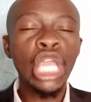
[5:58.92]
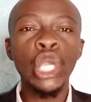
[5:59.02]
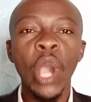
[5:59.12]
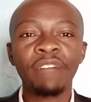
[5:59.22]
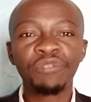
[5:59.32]

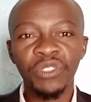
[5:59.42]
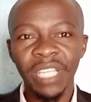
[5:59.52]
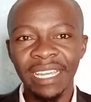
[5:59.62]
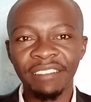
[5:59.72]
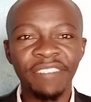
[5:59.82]
you have to
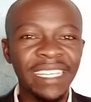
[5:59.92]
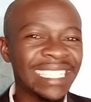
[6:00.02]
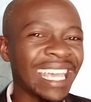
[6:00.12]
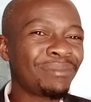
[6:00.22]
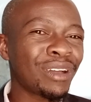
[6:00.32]

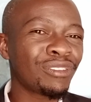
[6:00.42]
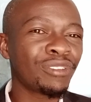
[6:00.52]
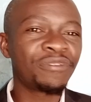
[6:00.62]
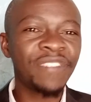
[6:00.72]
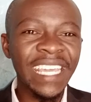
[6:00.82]
sacrifice some or all of